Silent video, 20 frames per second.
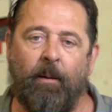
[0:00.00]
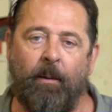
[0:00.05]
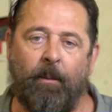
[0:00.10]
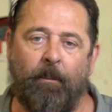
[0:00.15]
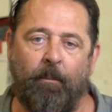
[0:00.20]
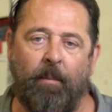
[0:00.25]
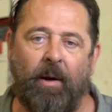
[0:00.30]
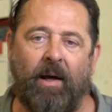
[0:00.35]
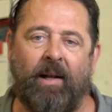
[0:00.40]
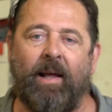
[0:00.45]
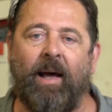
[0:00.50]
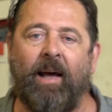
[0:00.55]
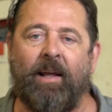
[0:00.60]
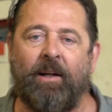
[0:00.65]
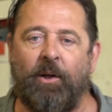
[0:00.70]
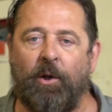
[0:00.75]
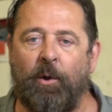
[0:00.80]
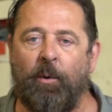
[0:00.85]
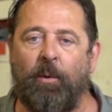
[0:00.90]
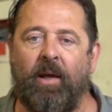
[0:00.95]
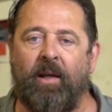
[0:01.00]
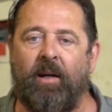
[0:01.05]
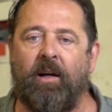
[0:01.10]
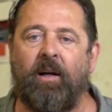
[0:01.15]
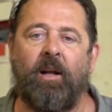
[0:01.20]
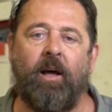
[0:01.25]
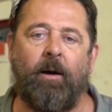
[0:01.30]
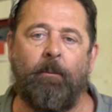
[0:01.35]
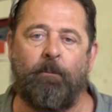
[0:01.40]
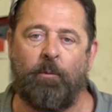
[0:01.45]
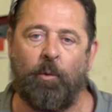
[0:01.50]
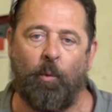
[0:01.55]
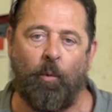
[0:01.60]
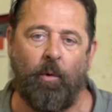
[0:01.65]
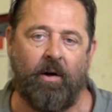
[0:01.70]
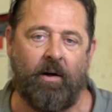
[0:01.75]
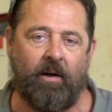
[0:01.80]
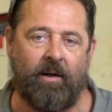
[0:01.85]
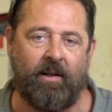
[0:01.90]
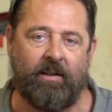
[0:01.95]
But I do heat it up to
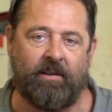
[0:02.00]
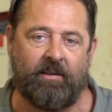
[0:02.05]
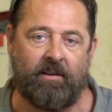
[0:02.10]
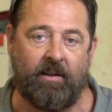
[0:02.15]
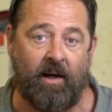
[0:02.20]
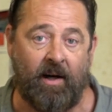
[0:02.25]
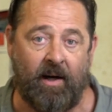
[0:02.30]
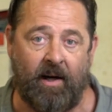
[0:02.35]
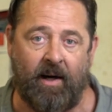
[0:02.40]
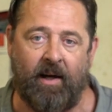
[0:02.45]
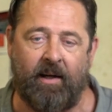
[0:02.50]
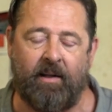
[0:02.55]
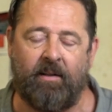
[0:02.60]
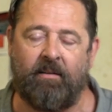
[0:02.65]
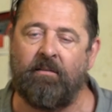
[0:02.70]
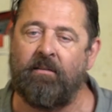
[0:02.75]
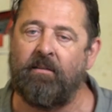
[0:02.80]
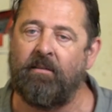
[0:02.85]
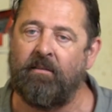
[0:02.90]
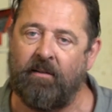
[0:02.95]
where it is hot.